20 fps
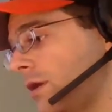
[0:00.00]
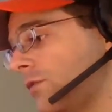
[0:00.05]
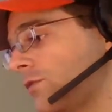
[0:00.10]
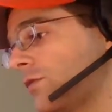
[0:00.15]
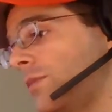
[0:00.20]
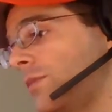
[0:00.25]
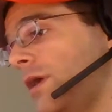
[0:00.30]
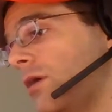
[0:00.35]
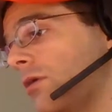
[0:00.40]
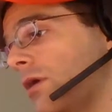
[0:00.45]

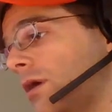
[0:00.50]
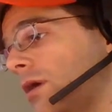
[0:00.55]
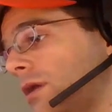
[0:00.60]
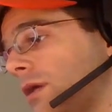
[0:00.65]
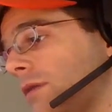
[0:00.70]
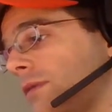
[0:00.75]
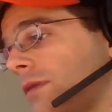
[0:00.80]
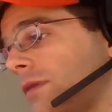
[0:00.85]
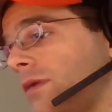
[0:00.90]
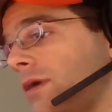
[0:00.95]
from here on
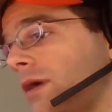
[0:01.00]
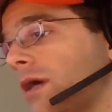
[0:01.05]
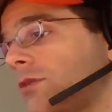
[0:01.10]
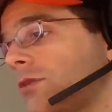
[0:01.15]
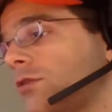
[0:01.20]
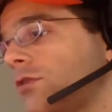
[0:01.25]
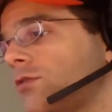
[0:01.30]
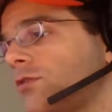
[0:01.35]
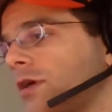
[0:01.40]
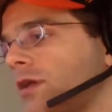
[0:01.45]
in, the
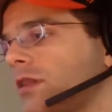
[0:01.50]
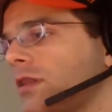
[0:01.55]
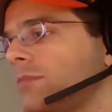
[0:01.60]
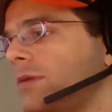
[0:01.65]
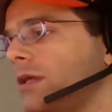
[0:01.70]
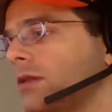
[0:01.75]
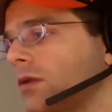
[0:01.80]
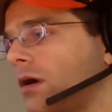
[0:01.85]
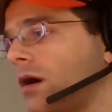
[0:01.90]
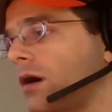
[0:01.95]
answers tend to
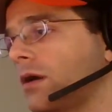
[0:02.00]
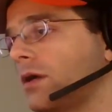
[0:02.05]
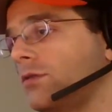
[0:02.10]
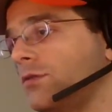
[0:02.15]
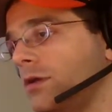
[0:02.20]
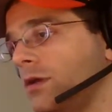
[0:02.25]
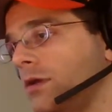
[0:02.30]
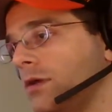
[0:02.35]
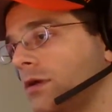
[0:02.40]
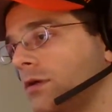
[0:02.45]
be long and
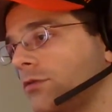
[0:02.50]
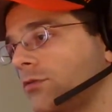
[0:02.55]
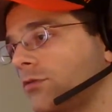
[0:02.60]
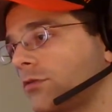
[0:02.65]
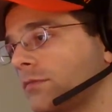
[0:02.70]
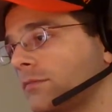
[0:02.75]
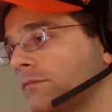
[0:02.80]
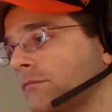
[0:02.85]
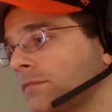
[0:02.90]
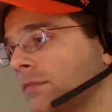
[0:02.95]

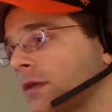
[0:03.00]
tedious.